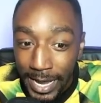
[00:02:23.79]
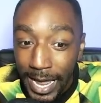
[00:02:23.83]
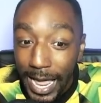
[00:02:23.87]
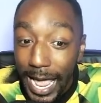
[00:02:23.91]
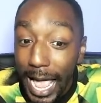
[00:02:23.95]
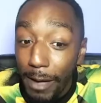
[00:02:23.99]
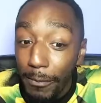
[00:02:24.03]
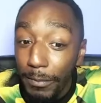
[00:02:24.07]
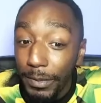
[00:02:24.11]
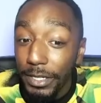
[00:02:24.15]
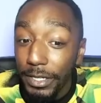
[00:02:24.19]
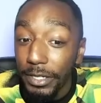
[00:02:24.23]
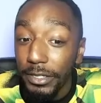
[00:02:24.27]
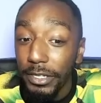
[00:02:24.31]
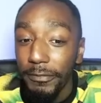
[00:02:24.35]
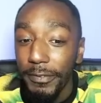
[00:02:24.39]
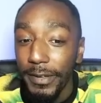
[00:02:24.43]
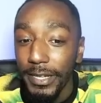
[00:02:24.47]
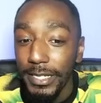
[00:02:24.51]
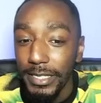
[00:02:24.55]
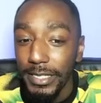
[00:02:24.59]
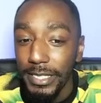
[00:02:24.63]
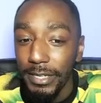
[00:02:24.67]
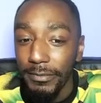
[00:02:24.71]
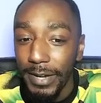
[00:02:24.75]
And with your
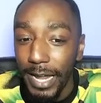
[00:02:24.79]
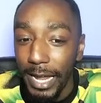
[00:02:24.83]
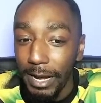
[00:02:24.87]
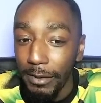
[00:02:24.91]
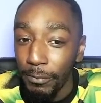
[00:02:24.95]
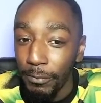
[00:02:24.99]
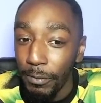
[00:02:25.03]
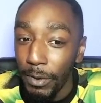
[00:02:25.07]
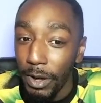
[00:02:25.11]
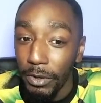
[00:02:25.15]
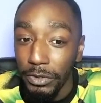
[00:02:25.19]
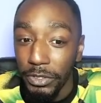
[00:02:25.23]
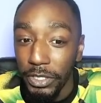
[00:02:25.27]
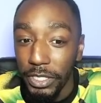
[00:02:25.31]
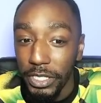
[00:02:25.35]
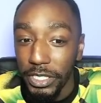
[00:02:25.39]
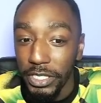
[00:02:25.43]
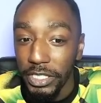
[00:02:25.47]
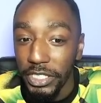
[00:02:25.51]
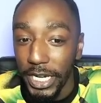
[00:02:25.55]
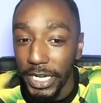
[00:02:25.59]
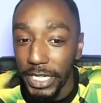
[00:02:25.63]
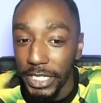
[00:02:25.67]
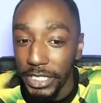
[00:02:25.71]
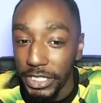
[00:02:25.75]
defensive line, well, you can
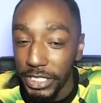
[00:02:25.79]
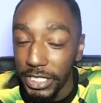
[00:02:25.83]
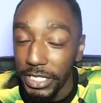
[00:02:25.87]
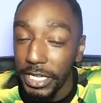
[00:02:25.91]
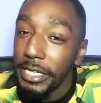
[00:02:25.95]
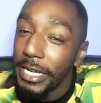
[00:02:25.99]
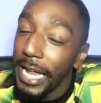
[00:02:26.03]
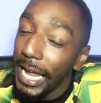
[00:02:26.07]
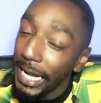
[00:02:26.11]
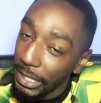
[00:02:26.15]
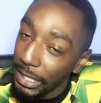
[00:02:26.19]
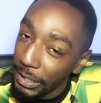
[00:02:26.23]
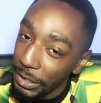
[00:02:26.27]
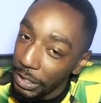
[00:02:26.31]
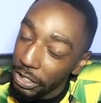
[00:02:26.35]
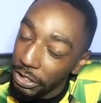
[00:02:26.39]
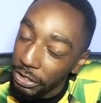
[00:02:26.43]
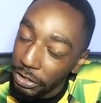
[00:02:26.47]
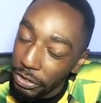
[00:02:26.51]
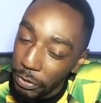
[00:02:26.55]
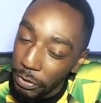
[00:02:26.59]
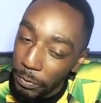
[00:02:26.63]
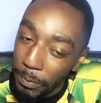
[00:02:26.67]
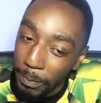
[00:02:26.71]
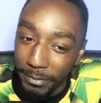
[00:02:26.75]
change it like you could
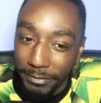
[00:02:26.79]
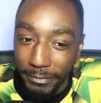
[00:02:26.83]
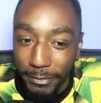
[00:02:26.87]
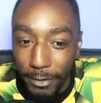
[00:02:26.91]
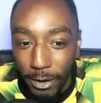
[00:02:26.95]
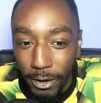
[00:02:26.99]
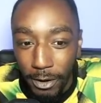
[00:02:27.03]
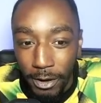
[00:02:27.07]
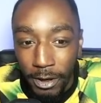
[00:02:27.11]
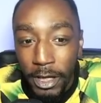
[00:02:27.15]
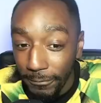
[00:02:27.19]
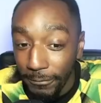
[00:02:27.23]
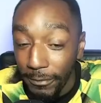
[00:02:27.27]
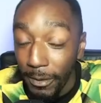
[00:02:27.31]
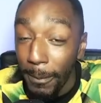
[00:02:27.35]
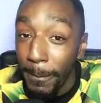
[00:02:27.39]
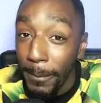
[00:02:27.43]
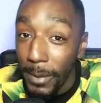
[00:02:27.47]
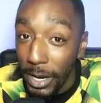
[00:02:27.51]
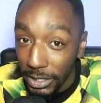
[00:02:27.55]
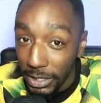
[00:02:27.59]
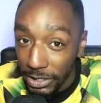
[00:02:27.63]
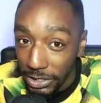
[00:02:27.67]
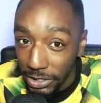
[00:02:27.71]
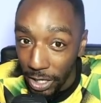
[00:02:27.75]
do before, from
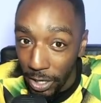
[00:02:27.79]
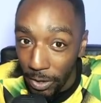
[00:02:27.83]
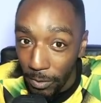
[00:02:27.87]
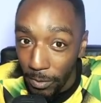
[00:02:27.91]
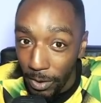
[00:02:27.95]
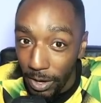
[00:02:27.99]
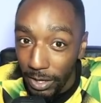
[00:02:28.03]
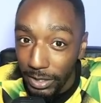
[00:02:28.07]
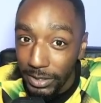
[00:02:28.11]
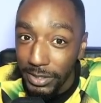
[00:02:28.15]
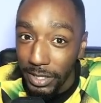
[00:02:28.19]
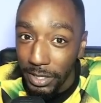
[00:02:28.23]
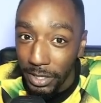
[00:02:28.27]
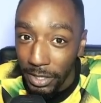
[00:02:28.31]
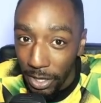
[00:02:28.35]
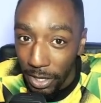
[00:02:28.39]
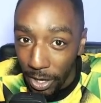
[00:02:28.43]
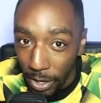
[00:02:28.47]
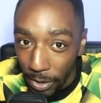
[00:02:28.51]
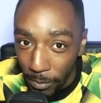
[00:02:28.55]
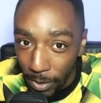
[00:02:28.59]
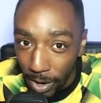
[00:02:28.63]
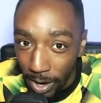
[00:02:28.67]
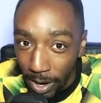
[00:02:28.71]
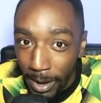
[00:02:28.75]
much lower to
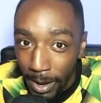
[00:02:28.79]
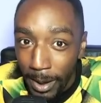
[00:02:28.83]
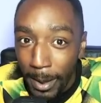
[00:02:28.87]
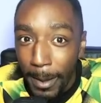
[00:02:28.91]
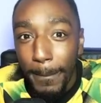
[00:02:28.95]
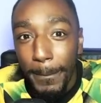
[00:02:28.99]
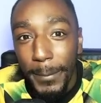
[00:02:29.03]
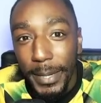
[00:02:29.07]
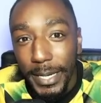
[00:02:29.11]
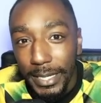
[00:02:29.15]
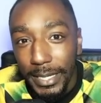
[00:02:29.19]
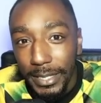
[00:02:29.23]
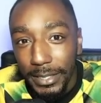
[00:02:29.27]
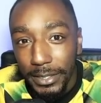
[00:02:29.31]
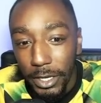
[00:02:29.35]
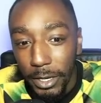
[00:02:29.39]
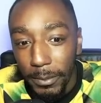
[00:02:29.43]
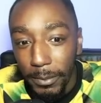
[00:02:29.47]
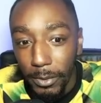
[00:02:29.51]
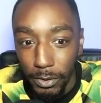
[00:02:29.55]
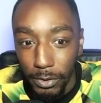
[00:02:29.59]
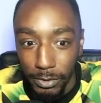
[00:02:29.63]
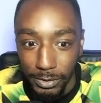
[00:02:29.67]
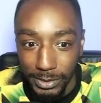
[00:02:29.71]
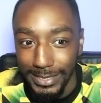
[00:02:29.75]
lower, medium
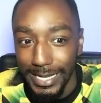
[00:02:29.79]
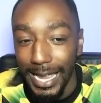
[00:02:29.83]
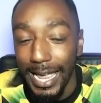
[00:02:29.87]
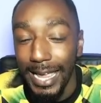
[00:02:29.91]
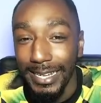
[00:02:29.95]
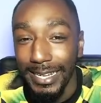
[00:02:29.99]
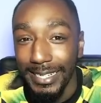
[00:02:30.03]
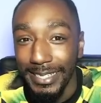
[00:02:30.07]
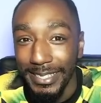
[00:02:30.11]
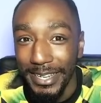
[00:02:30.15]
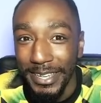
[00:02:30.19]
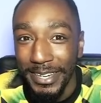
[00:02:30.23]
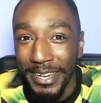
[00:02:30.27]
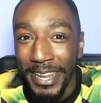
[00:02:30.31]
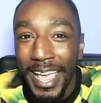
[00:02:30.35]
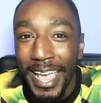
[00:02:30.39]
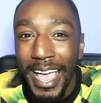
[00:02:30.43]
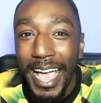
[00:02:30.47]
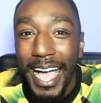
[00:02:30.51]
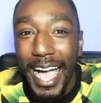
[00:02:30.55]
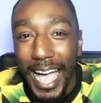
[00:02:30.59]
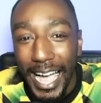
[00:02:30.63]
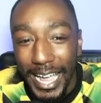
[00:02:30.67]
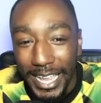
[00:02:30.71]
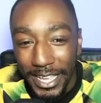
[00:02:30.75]
or standard,
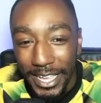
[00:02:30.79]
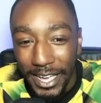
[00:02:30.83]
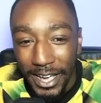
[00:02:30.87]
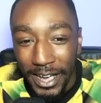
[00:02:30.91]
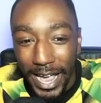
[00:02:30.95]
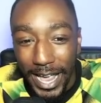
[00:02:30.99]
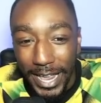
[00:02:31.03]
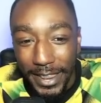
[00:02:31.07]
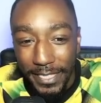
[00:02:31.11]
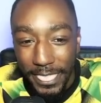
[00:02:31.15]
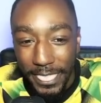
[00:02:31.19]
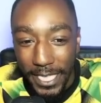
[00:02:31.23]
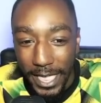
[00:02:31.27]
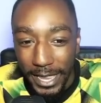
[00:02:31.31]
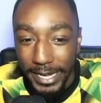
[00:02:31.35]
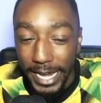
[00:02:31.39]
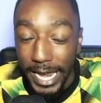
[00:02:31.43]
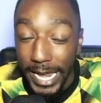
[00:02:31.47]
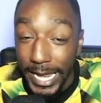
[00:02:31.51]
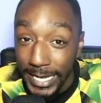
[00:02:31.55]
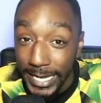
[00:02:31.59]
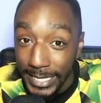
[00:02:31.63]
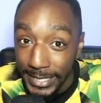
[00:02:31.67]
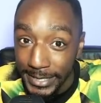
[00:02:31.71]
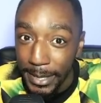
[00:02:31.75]
higher, and then there
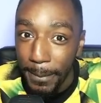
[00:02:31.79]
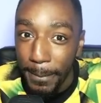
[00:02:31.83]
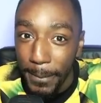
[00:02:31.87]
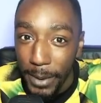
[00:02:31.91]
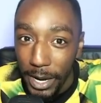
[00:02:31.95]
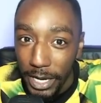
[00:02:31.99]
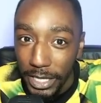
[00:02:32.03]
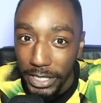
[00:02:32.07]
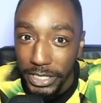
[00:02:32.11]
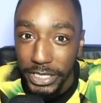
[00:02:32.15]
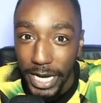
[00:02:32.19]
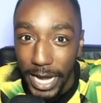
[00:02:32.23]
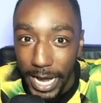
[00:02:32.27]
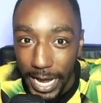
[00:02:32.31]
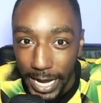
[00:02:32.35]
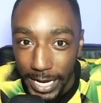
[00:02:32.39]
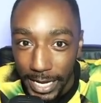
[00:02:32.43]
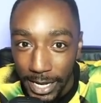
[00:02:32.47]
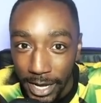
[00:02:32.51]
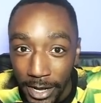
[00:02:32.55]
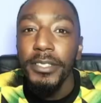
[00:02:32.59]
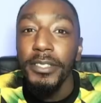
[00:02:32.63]
is much higher.